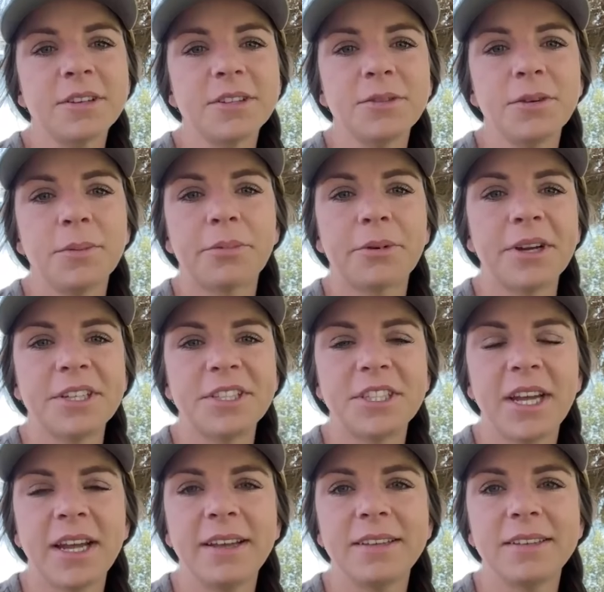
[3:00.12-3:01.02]
to
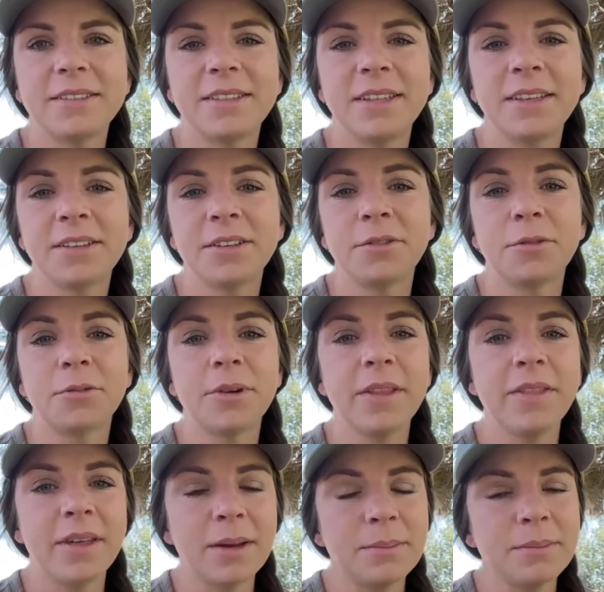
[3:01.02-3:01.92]
appreciate seasonal
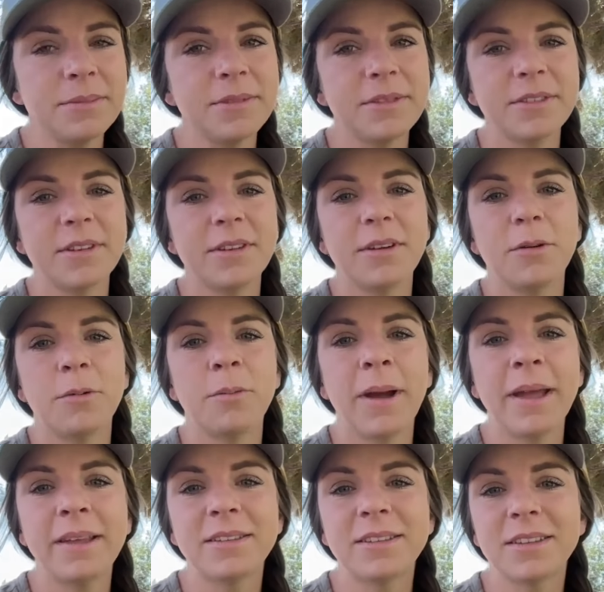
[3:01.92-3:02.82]
rhythms,
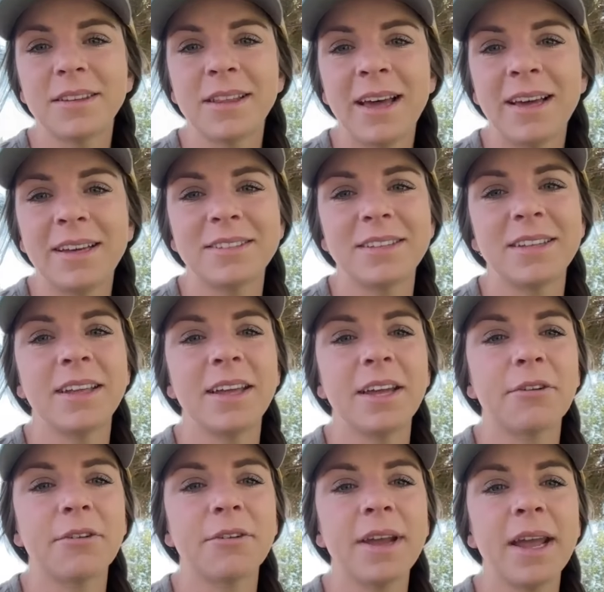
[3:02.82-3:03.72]
waste less, and
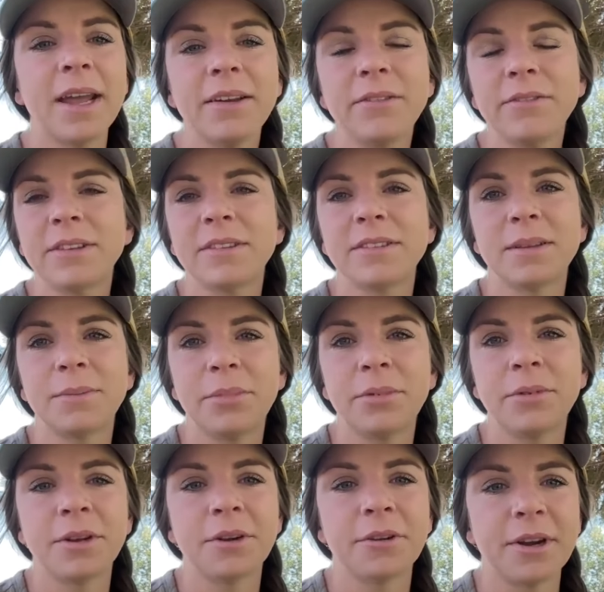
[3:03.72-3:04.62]
get creative with
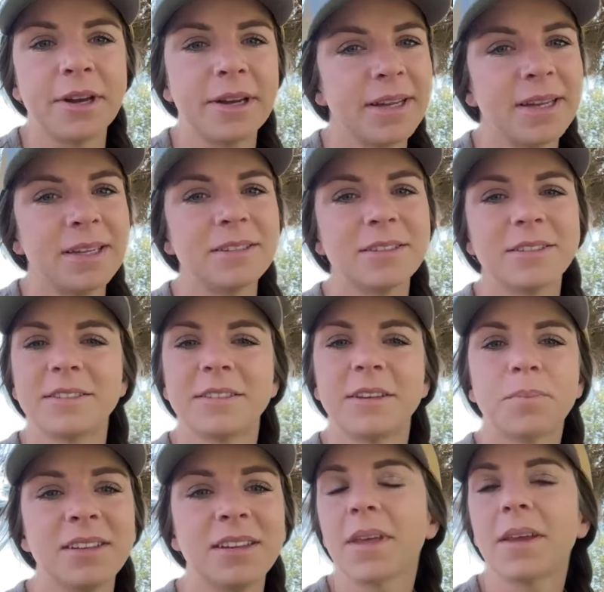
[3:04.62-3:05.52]
simple ingredients.